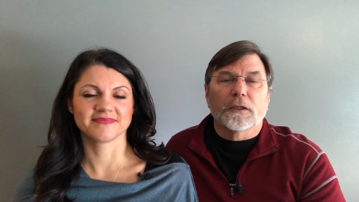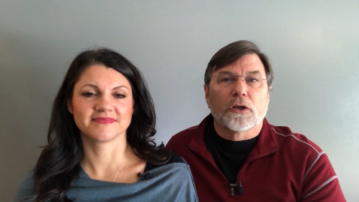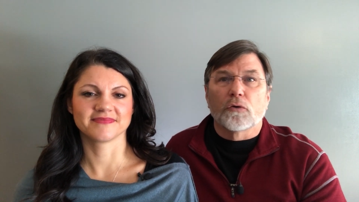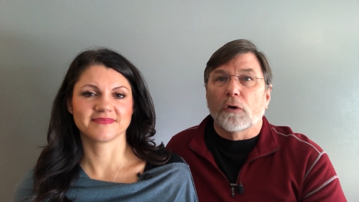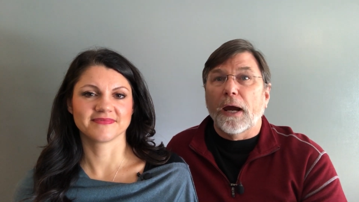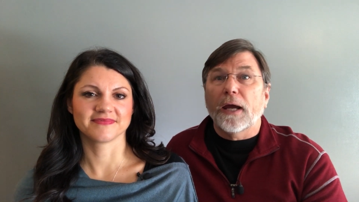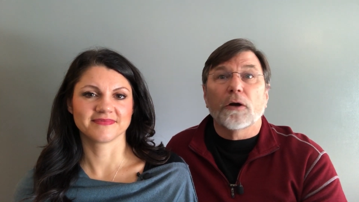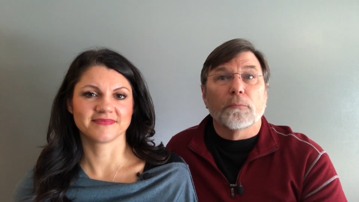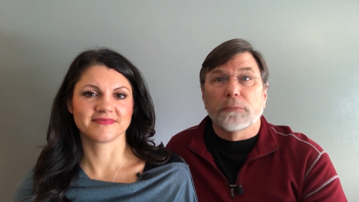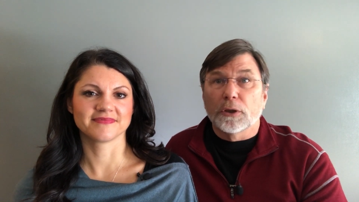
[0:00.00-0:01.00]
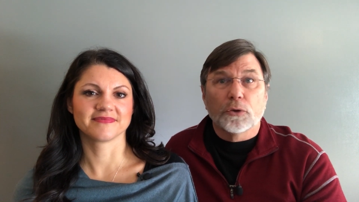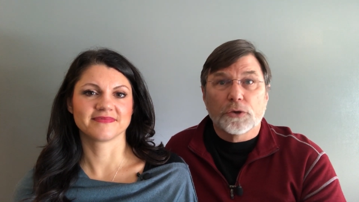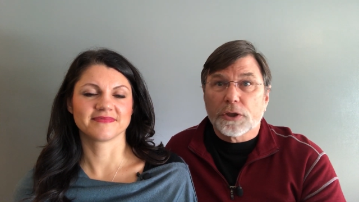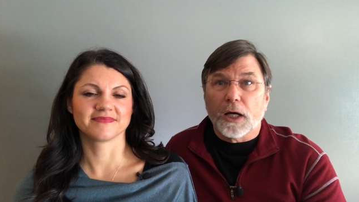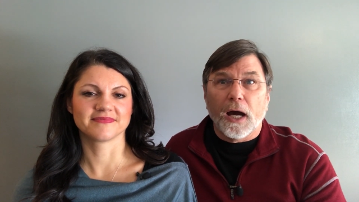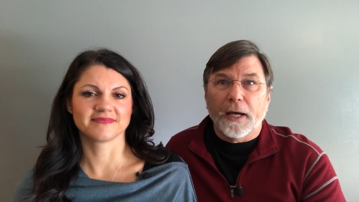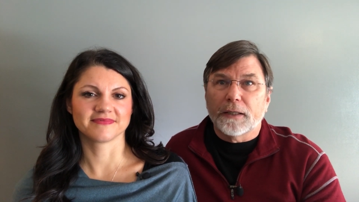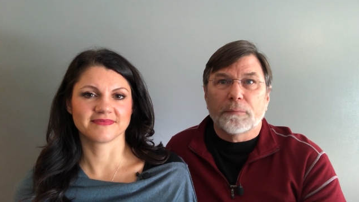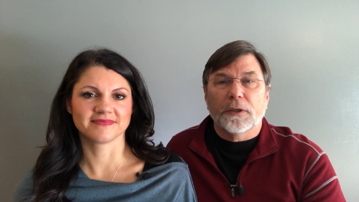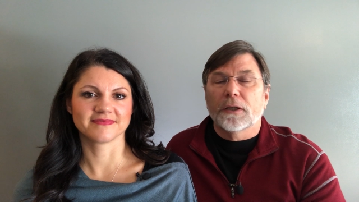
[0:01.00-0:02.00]
Speaker 1: the gray or blue sky,
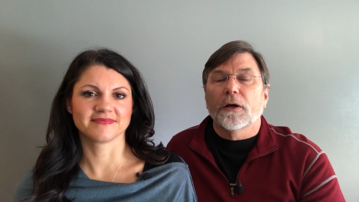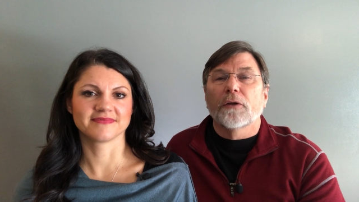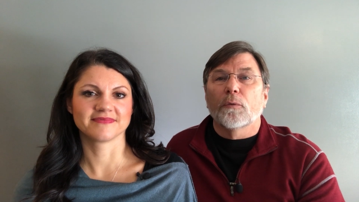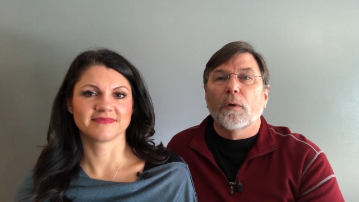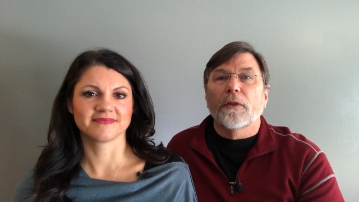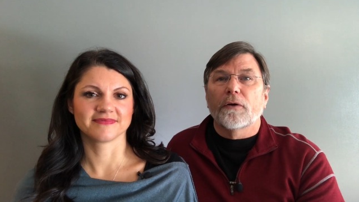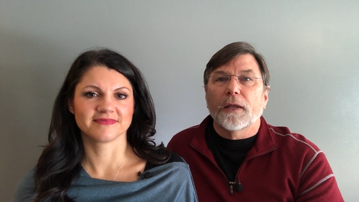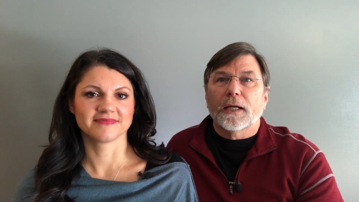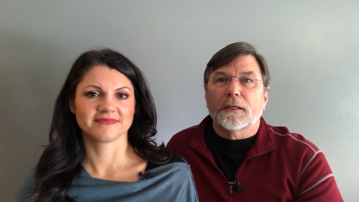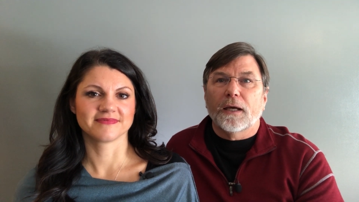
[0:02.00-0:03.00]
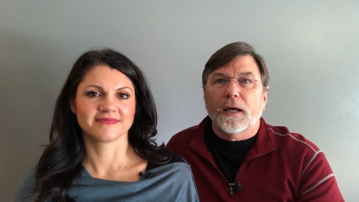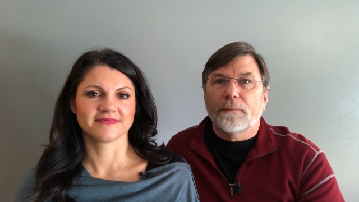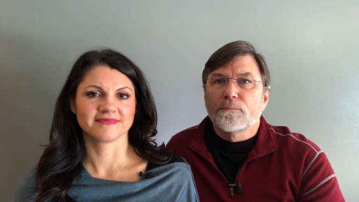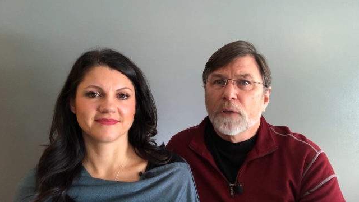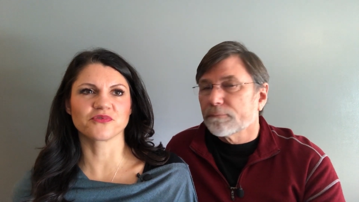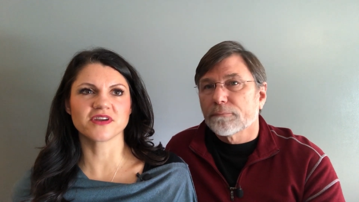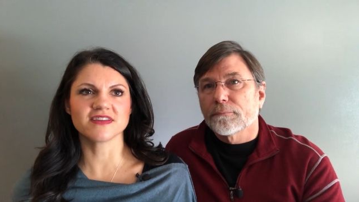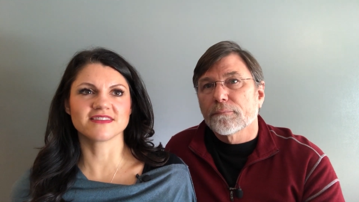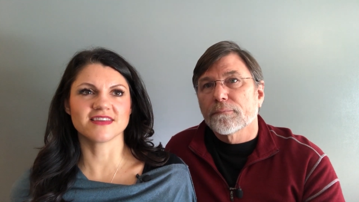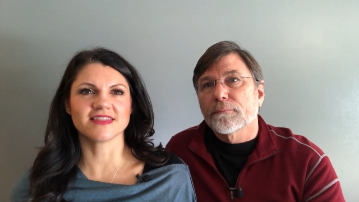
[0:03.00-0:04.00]
depending on the weather that day.
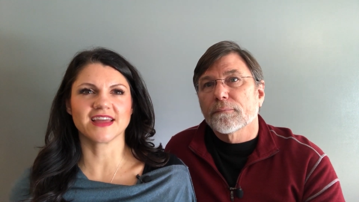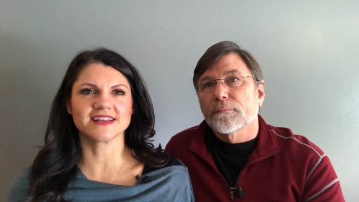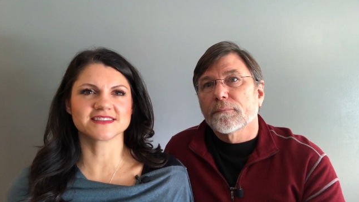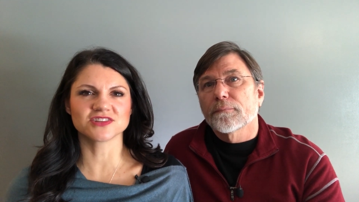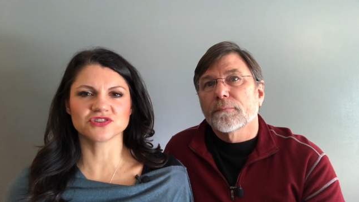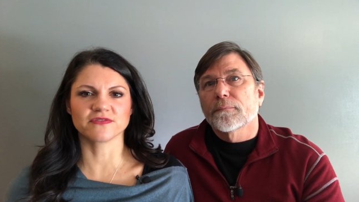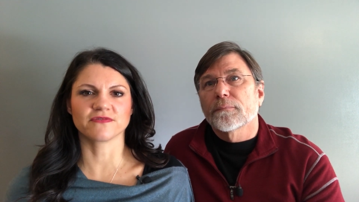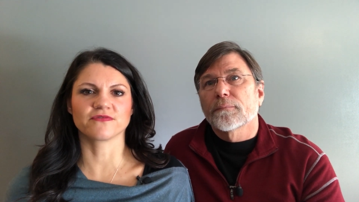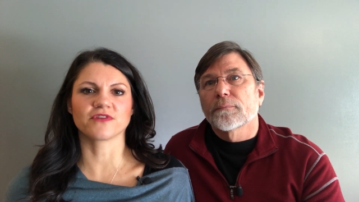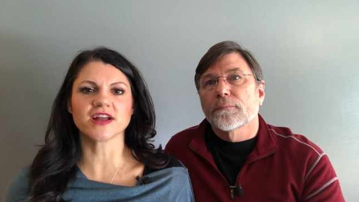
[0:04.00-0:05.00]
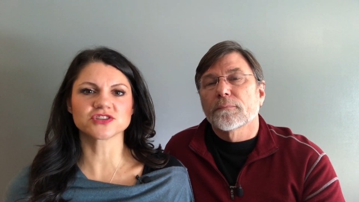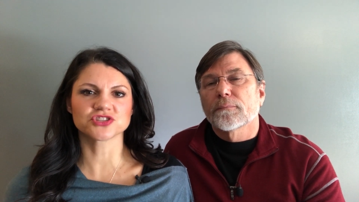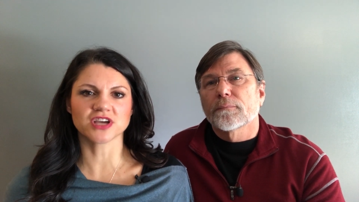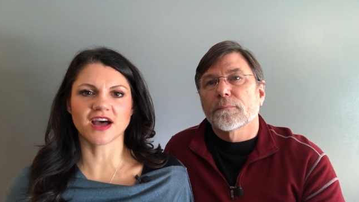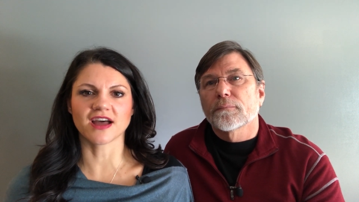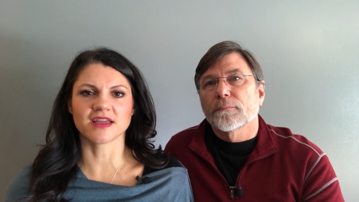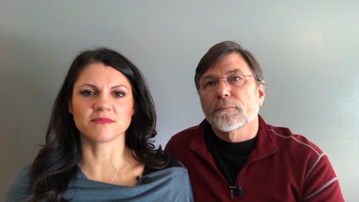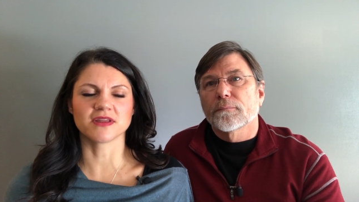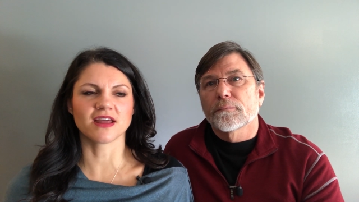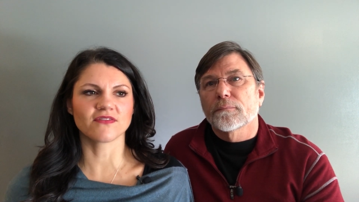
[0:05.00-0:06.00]
Breathe in that. It's such a fresh
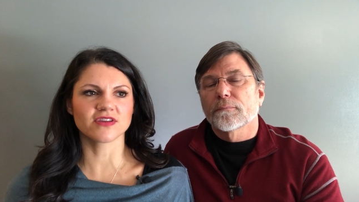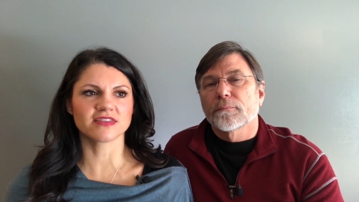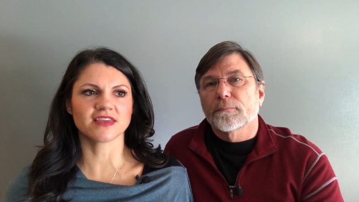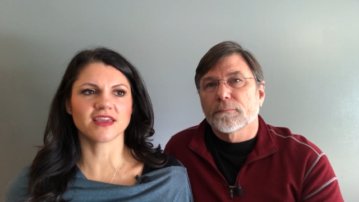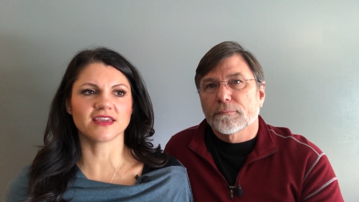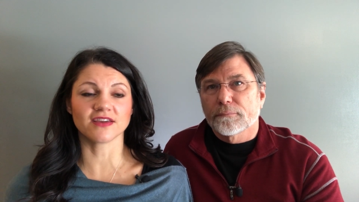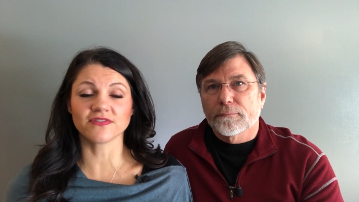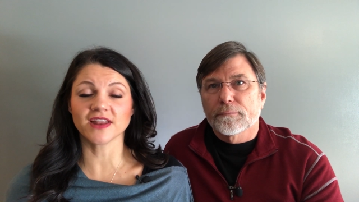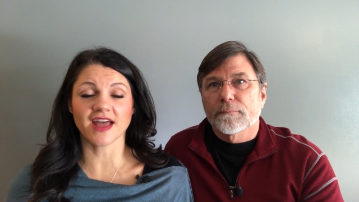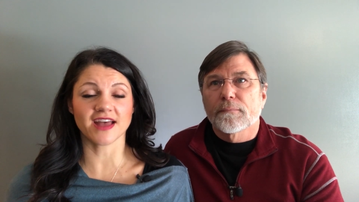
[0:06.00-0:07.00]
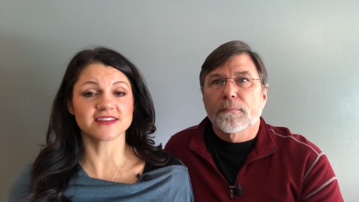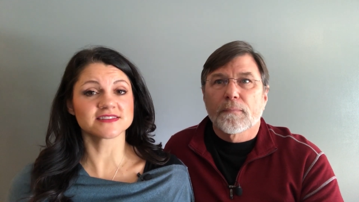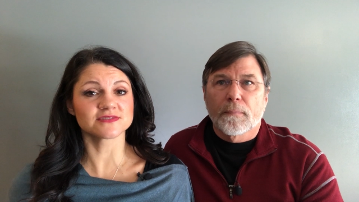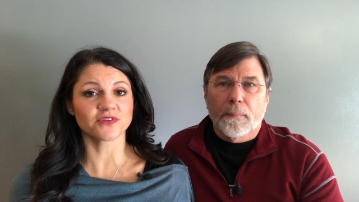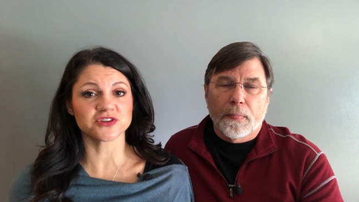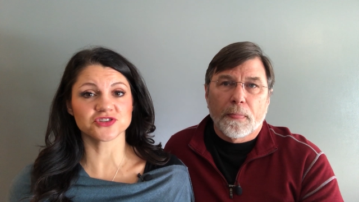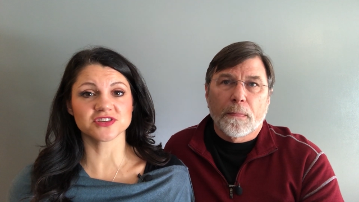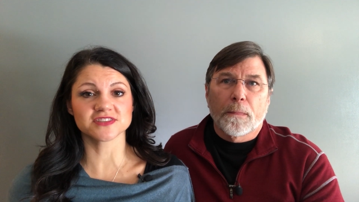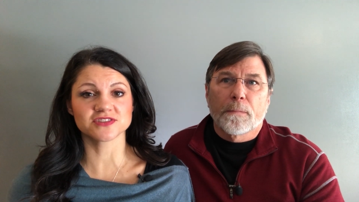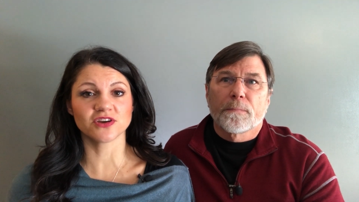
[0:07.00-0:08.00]
time,
Speaker 2: and everything, if it has
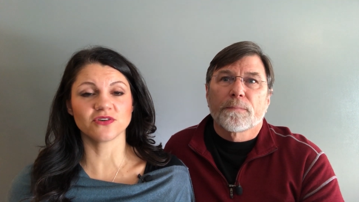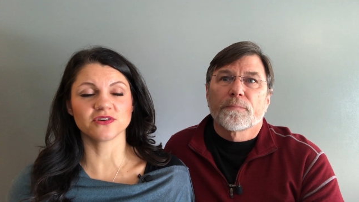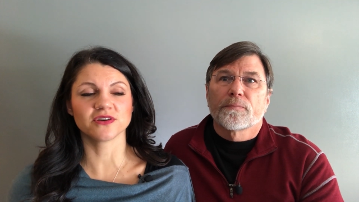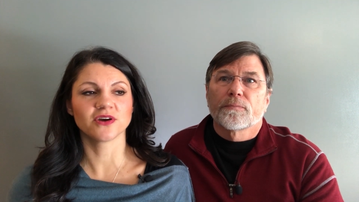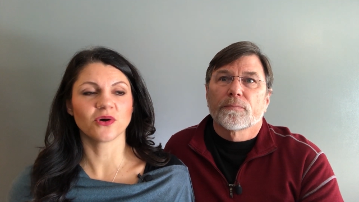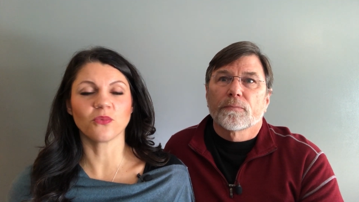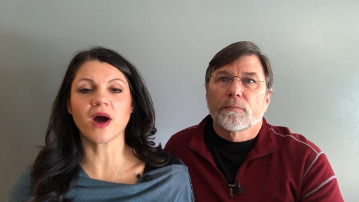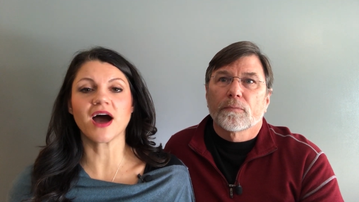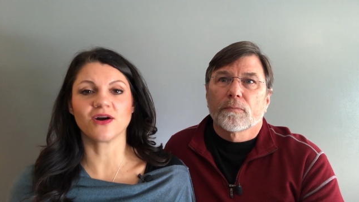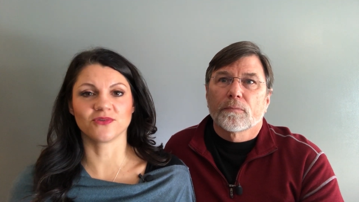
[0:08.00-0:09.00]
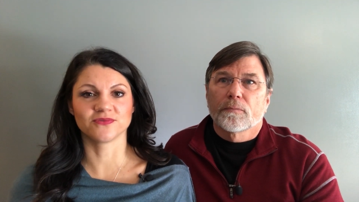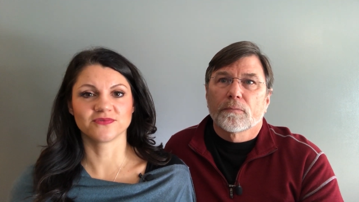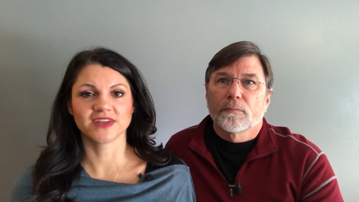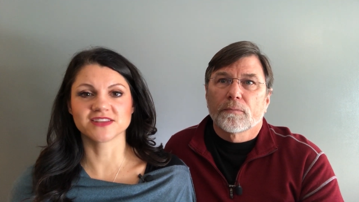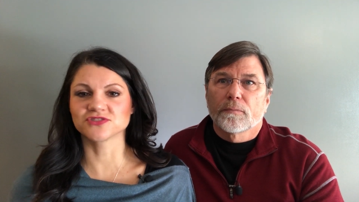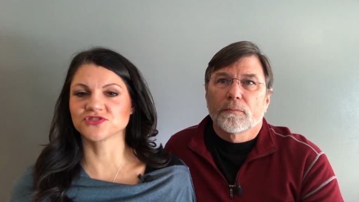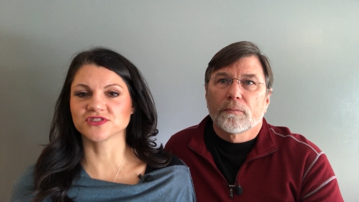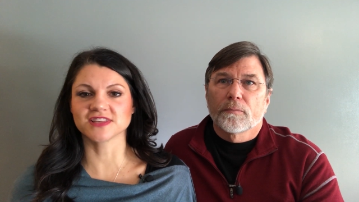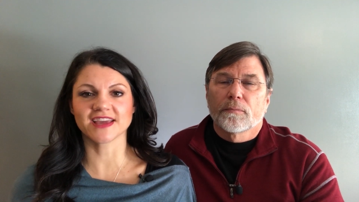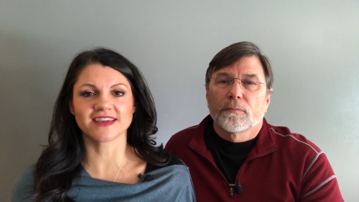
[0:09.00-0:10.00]
freshly snowed, wow. It's
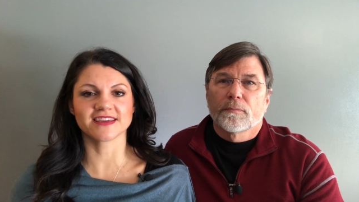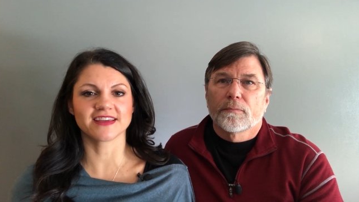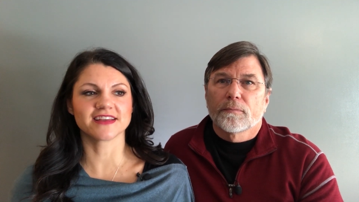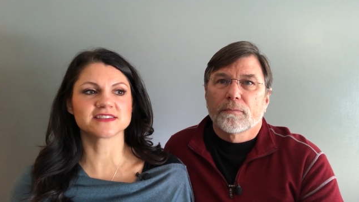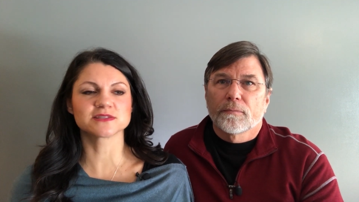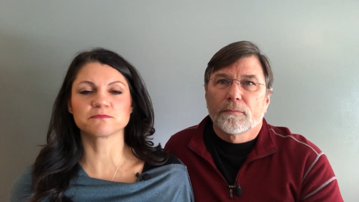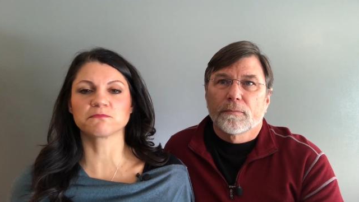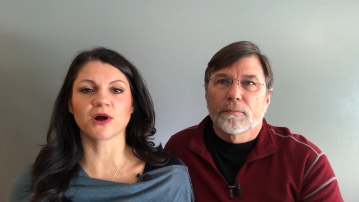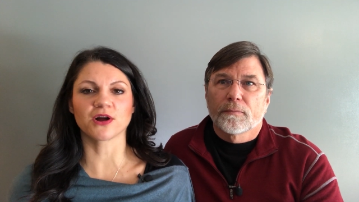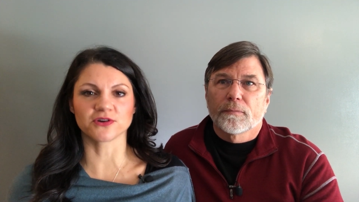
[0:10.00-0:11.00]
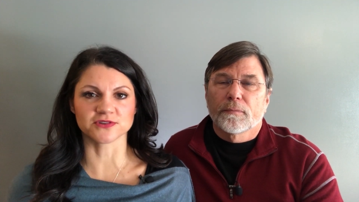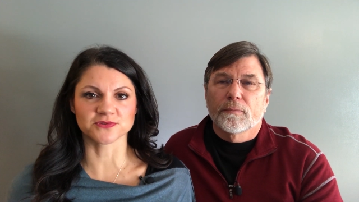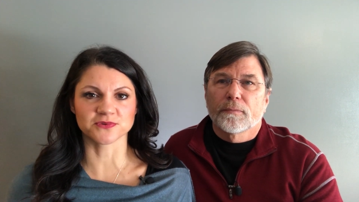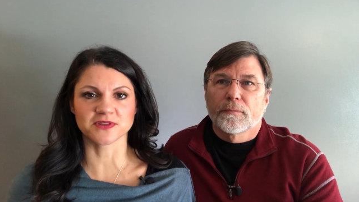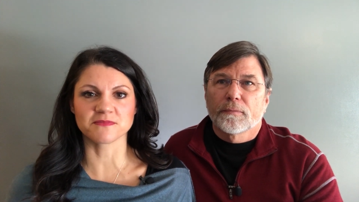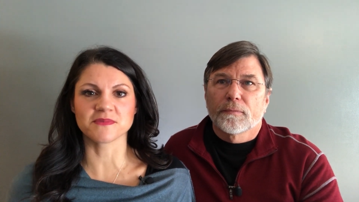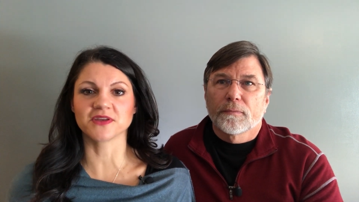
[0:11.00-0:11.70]
just like it sparkles with a